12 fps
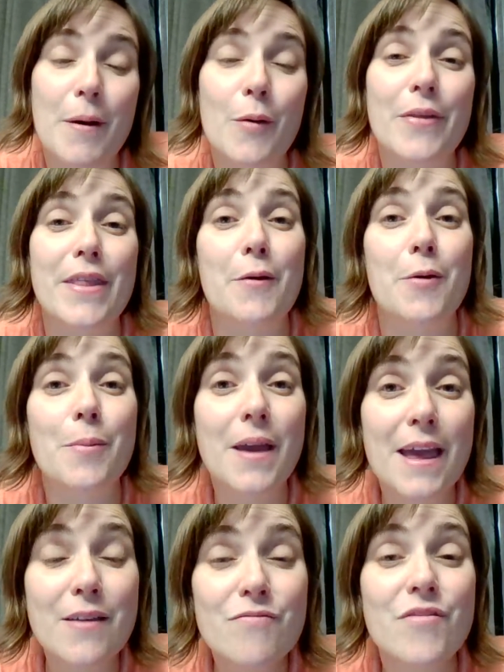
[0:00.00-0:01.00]
But when they were
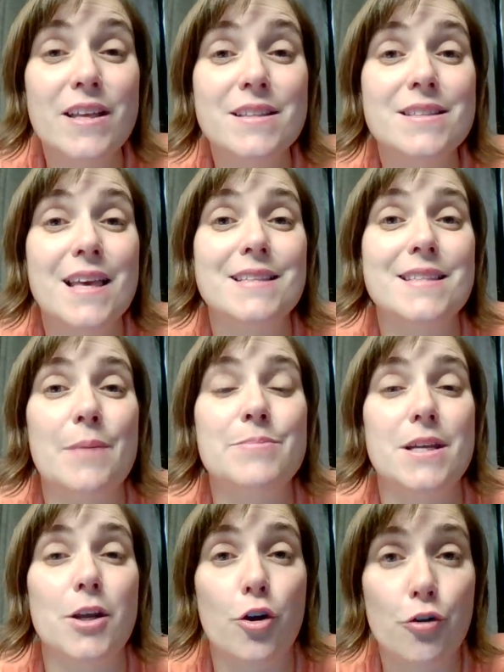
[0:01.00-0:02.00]
infants, they
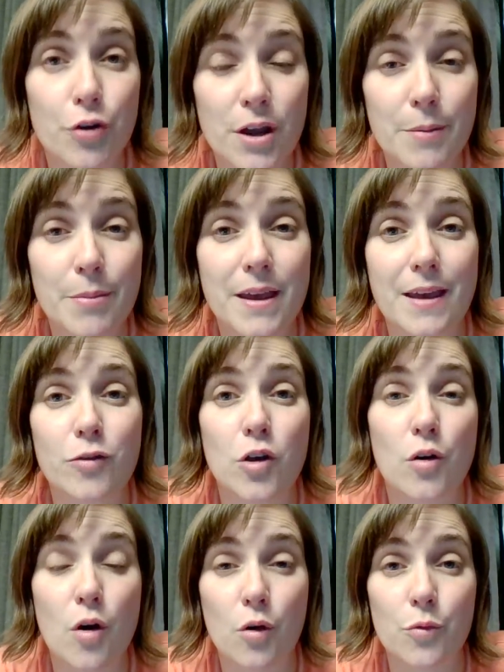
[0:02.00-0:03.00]
slept in a crib in
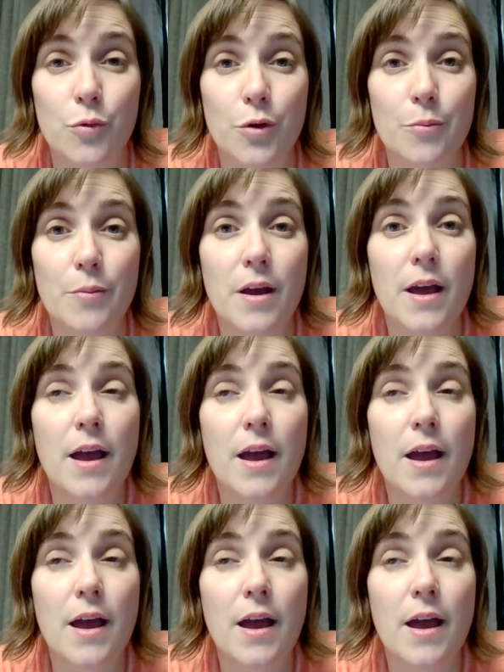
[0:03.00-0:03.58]
their own room.